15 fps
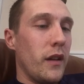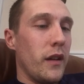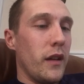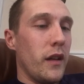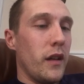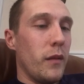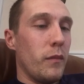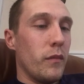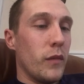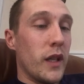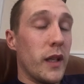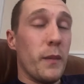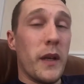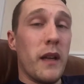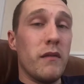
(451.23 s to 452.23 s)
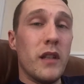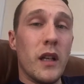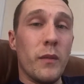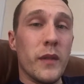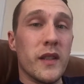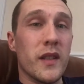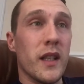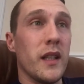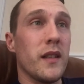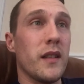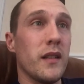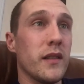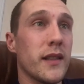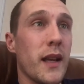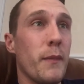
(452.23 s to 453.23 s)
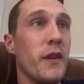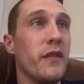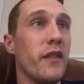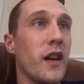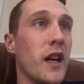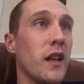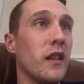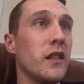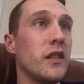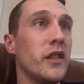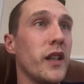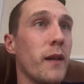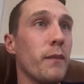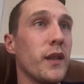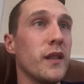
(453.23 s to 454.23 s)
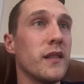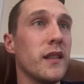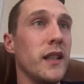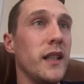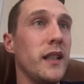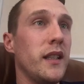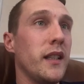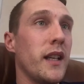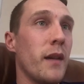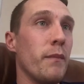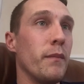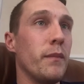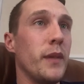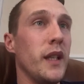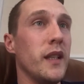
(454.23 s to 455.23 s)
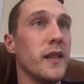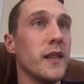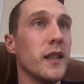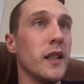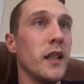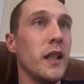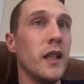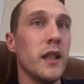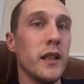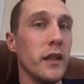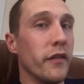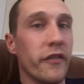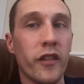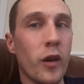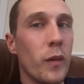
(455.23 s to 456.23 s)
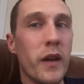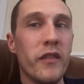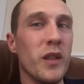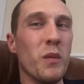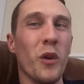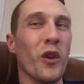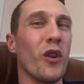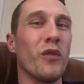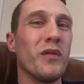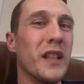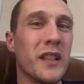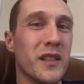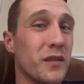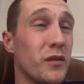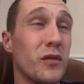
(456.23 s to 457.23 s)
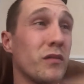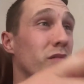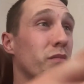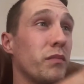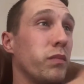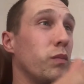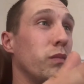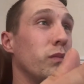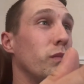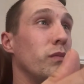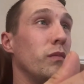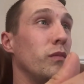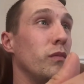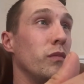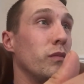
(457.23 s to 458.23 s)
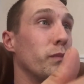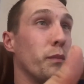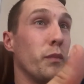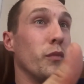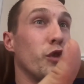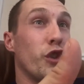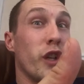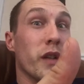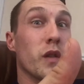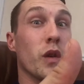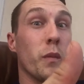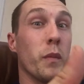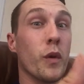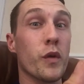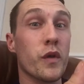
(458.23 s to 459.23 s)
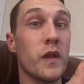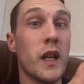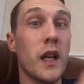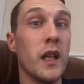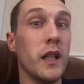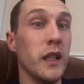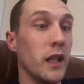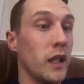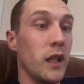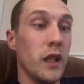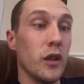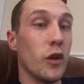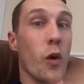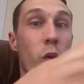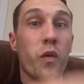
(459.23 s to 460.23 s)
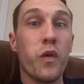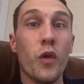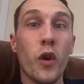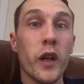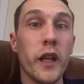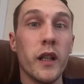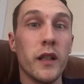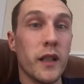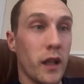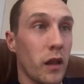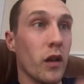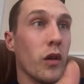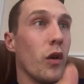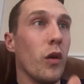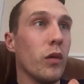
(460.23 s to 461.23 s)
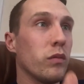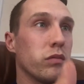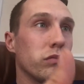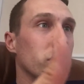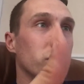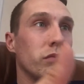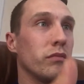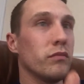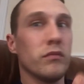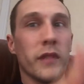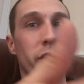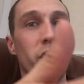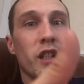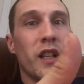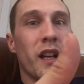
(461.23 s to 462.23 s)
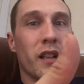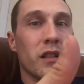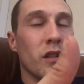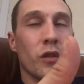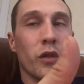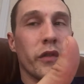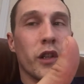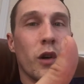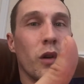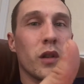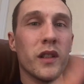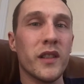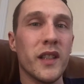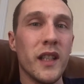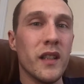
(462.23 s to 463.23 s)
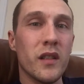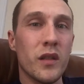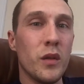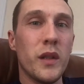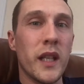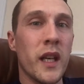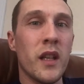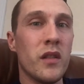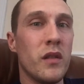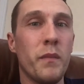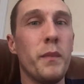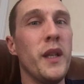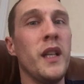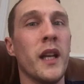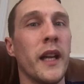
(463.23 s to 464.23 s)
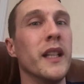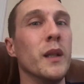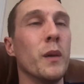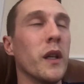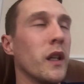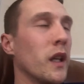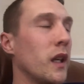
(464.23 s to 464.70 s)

when you play Real Madrid, semi-final of the Champions League, you're getting beat, you throw everyone on, it's shit or bust really. Go for it, get the goal. If you get another goal conceded, who cares? You beat anyway.